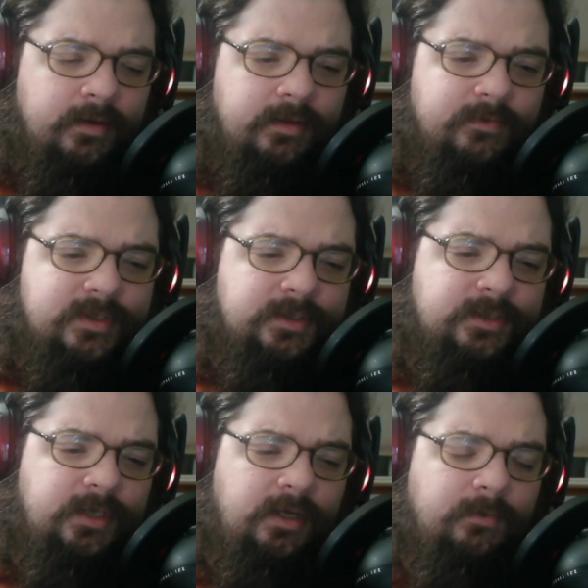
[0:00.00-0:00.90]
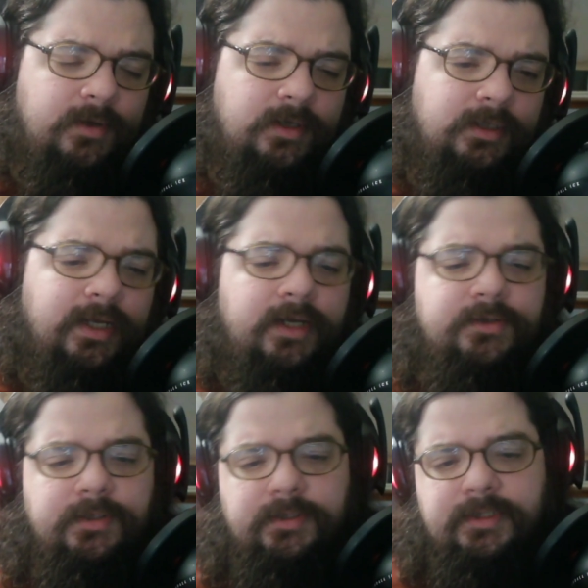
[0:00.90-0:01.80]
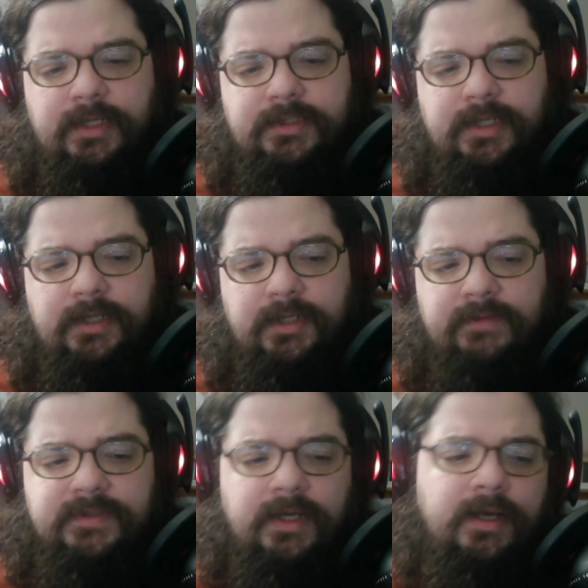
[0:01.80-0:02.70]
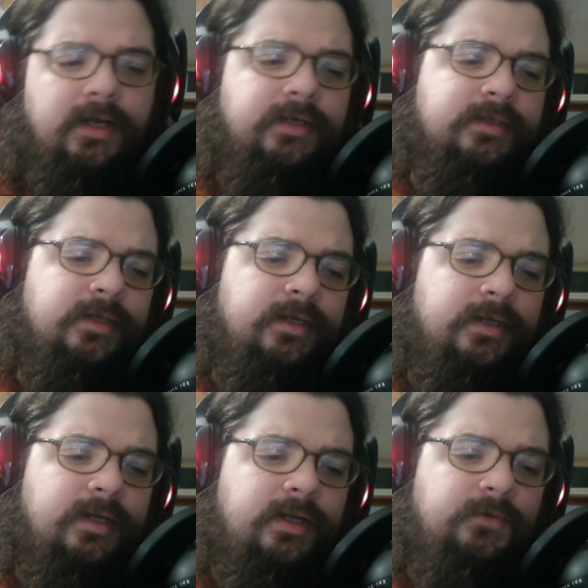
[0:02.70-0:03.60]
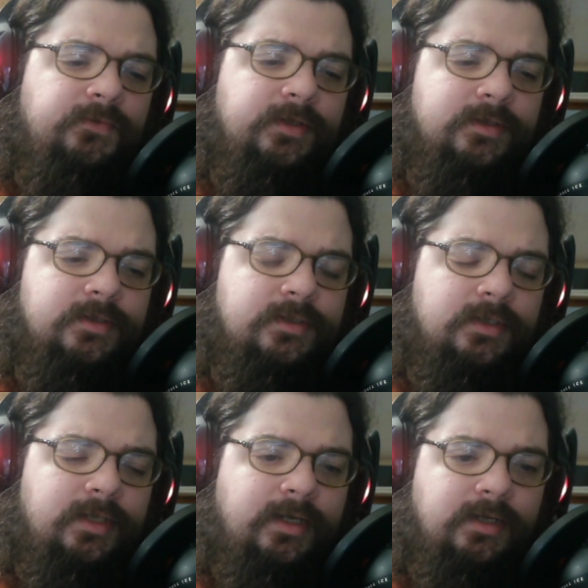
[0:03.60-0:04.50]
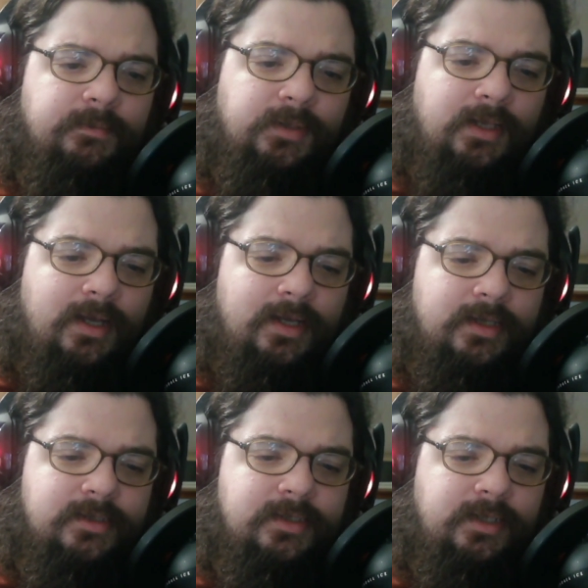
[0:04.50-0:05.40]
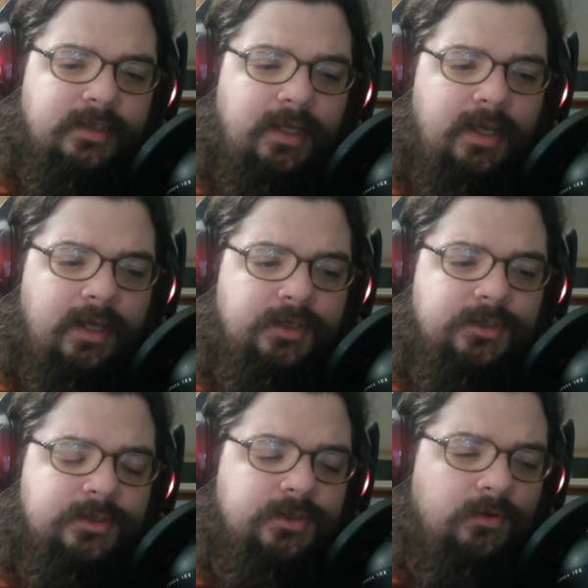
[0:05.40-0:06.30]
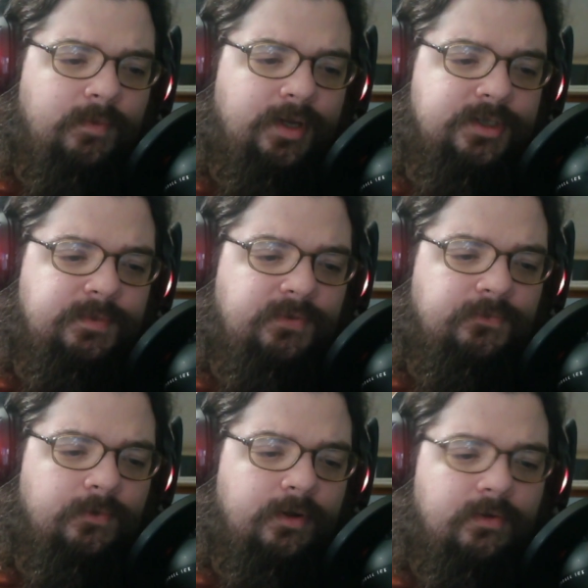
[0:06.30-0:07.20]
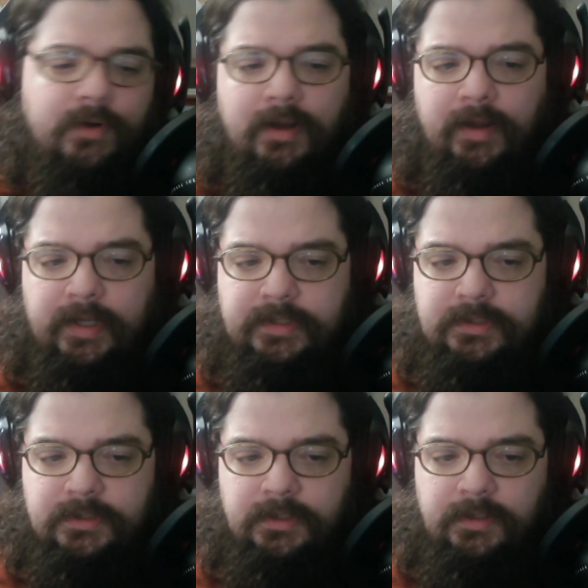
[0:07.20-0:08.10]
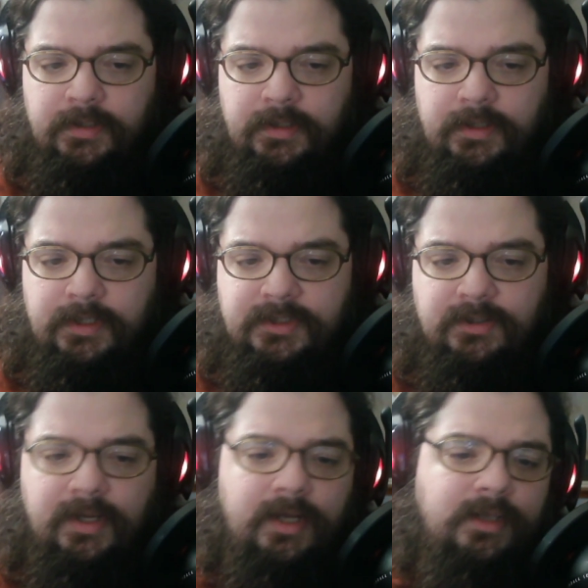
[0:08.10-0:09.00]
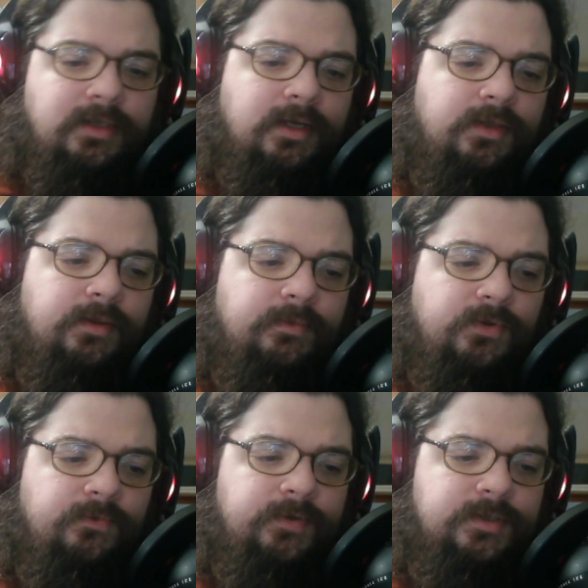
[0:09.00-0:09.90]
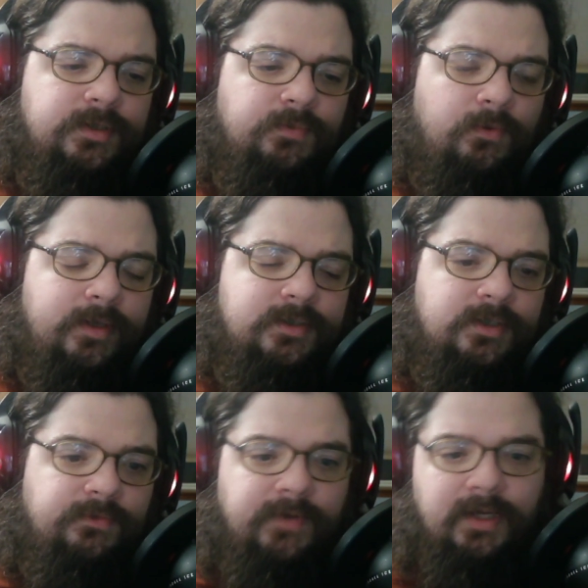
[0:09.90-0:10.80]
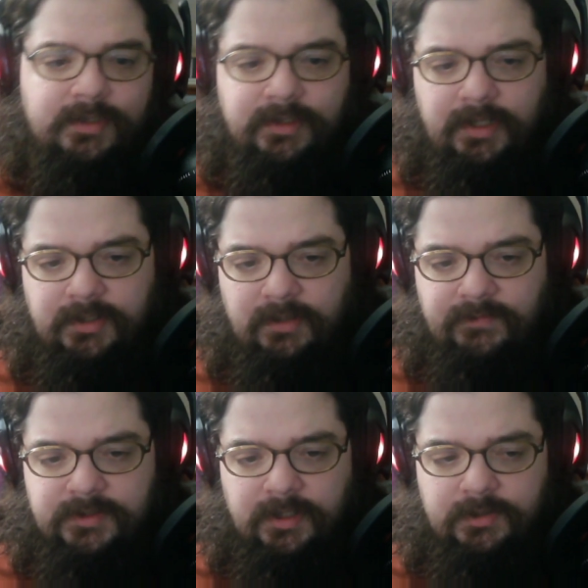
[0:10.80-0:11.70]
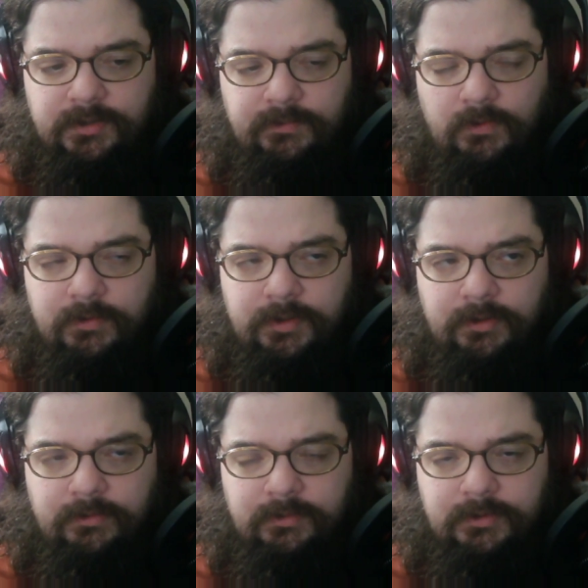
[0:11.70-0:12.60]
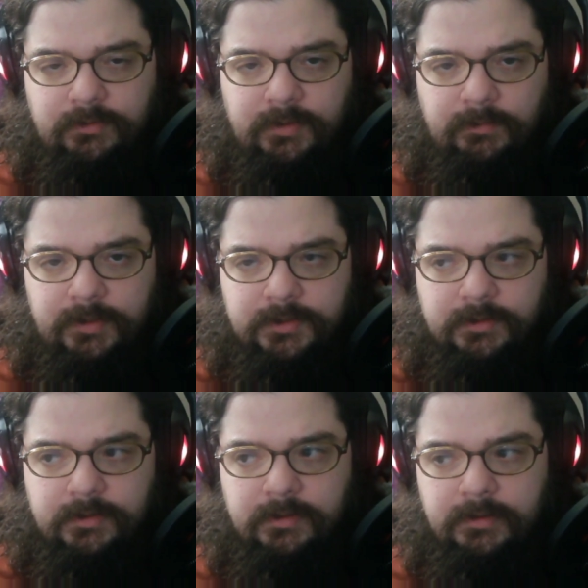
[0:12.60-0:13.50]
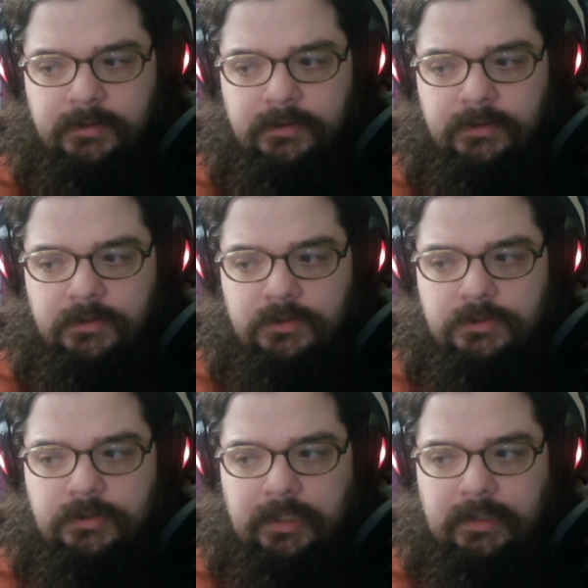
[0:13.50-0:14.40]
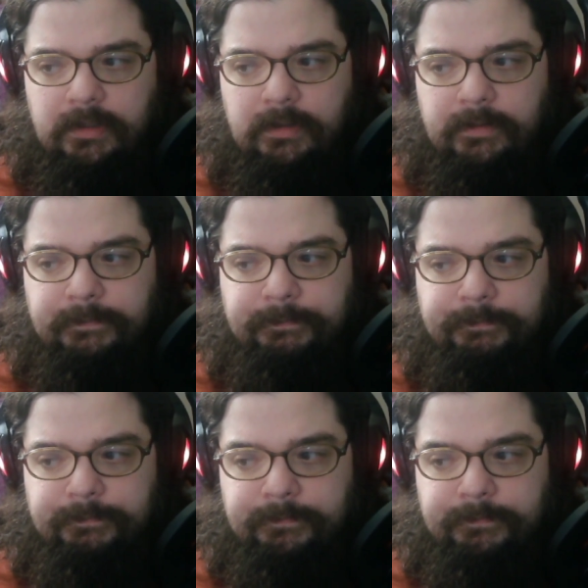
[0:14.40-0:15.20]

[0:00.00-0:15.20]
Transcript: There is a scene where Galadriel takes Gandalf's hand and it feels like it implies that he had aged so much before her eyes. Is there anything in the movies that points to the fact that Gandalf is actually more than an old human wizard? So yeah, uh, um,